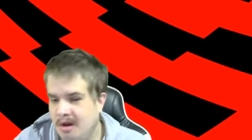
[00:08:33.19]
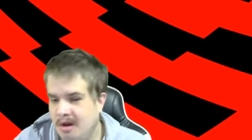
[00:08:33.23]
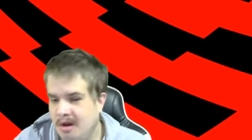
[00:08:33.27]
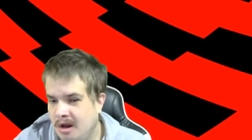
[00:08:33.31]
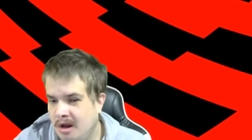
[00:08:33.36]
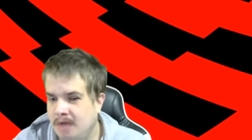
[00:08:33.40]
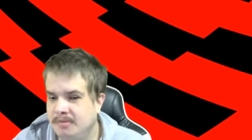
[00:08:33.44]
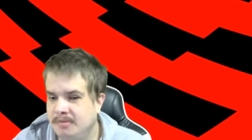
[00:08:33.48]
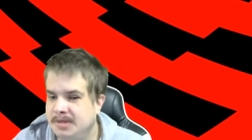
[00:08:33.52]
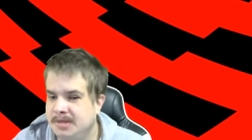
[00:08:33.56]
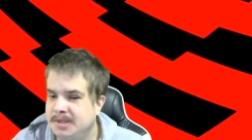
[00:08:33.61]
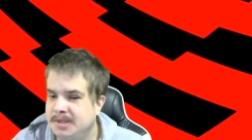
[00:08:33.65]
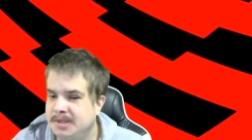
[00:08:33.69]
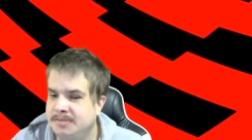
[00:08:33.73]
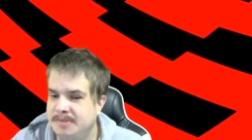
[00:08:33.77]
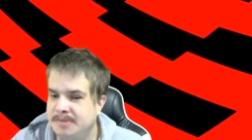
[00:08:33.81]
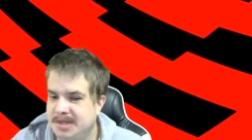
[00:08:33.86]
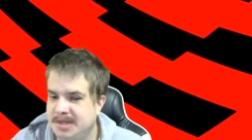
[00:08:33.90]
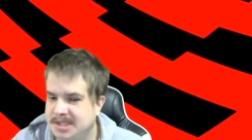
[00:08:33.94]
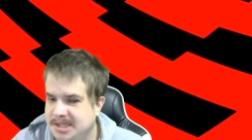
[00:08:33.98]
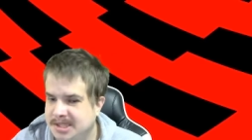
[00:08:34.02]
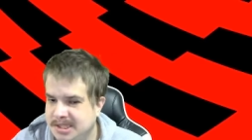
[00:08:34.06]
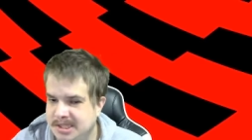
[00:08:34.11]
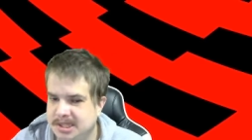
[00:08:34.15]
I'm
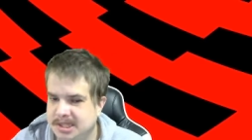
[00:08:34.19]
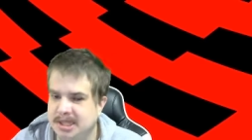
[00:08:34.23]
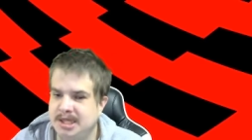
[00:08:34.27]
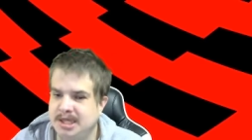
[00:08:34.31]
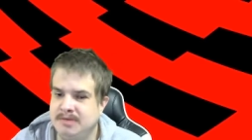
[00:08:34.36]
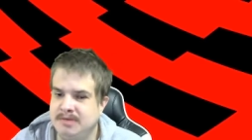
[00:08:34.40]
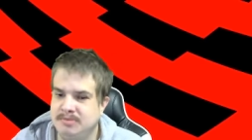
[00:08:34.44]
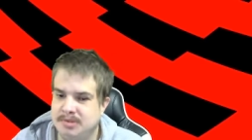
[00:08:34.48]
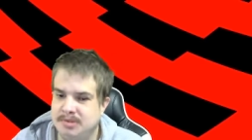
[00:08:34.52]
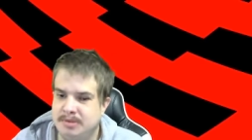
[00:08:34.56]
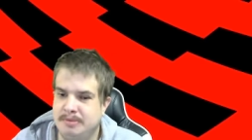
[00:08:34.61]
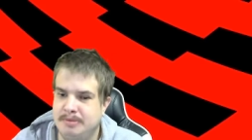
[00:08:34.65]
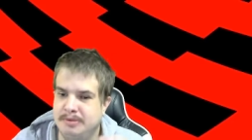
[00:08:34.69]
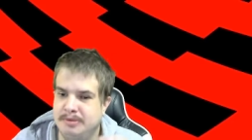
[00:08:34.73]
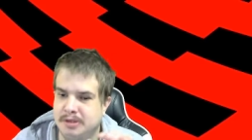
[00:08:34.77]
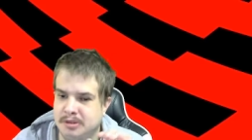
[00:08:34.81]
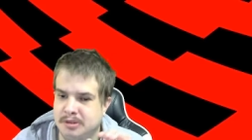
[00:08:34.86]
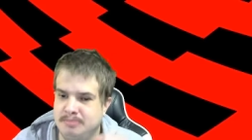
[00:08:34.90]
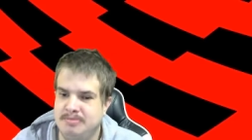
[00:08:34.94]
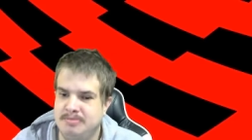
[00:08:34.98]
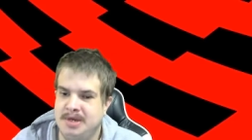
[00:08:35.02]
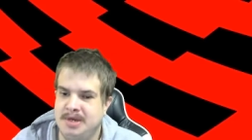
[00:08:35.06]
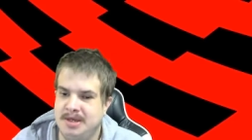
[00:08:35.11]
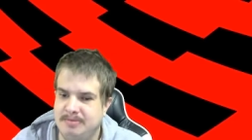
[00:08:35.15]
expected to him to, to
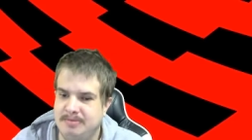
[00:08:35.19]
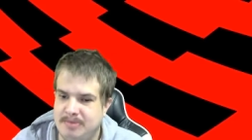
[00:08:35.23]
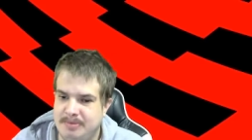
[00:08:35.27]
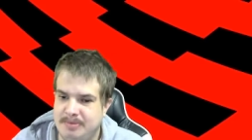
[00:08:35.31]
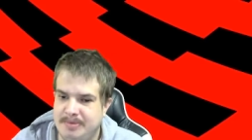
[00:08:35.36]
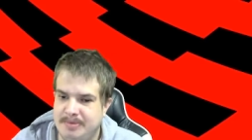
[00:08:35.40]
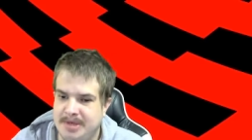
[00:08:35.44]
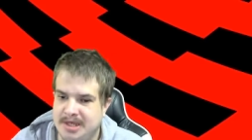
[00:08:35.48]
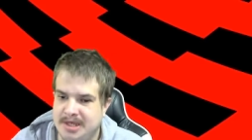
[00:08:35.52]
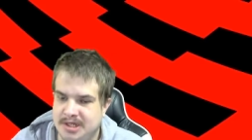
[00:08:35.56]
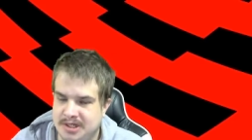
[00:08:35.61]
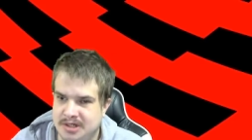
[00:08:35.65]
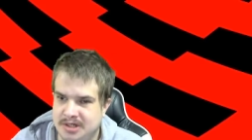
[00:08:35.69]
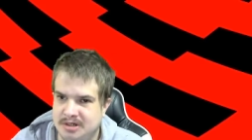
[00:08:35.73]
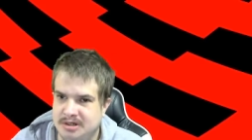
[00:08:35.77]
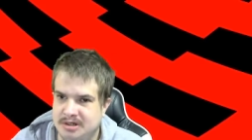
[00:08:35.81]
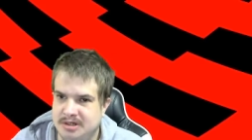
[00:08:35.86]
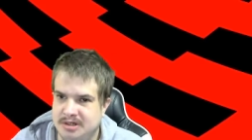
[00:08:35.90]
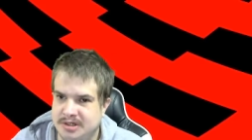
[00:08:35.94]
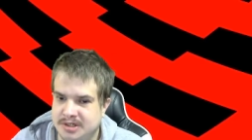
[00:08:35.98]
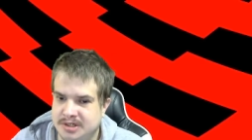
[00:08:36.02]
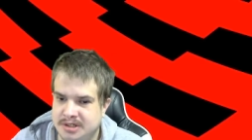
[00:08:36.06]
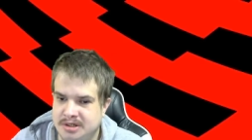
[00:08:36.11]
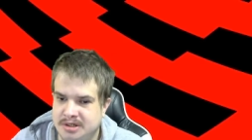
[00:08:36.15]
maybe be in
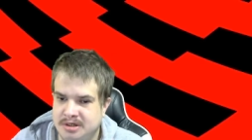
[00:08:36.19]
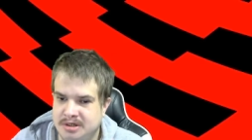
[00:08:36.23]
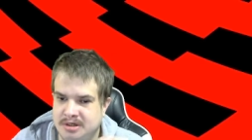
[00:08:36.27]
charge.